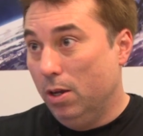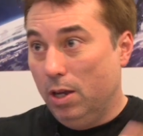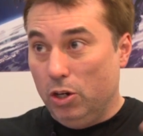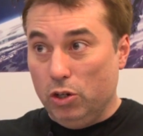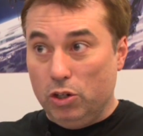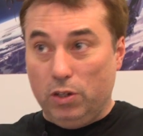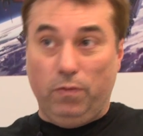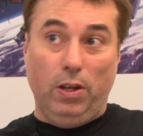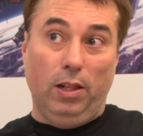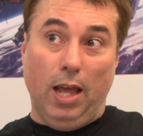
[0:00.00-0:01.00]
it should just
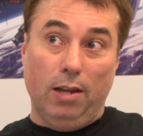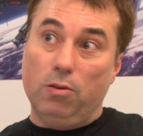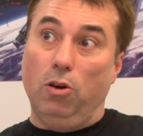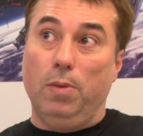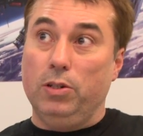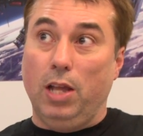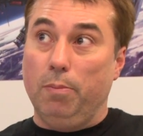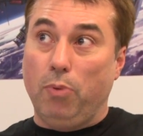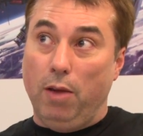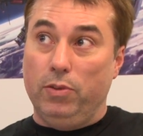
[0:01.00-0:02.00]
feel almost
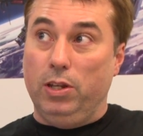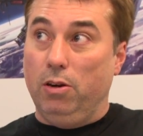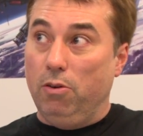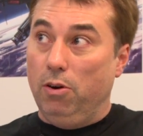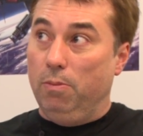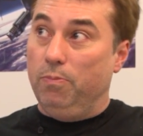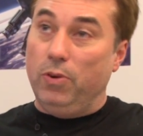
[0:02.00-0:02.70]
like Privateer or